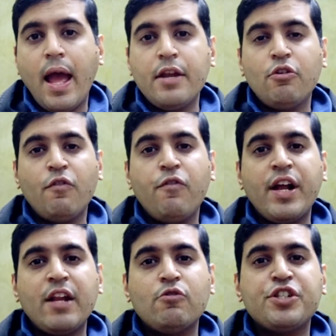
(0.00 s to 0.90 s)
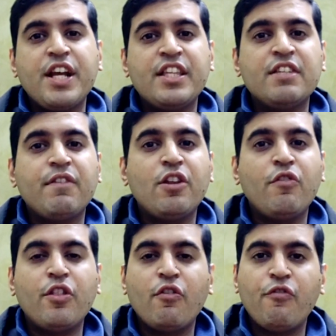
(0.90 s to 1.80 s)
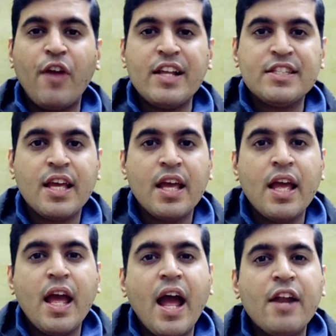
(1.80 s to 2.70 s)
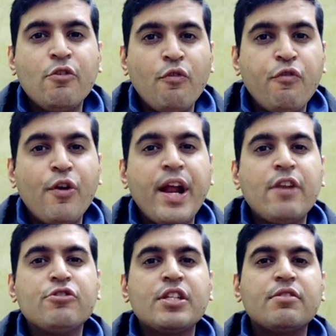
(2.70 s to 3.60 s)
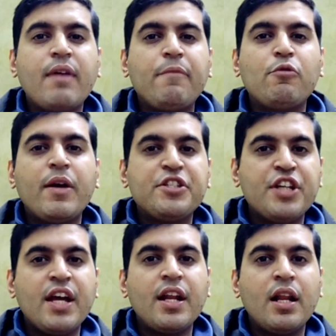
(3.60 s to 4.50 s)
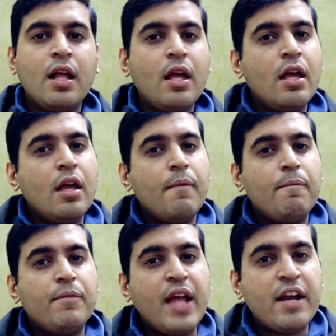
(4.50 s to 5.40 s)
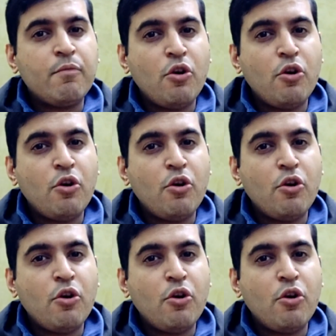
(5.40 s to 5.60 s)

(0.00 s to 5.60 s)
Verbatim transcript: And don't forget to share this video with your friends, and don't forget to subscribe to my channel. That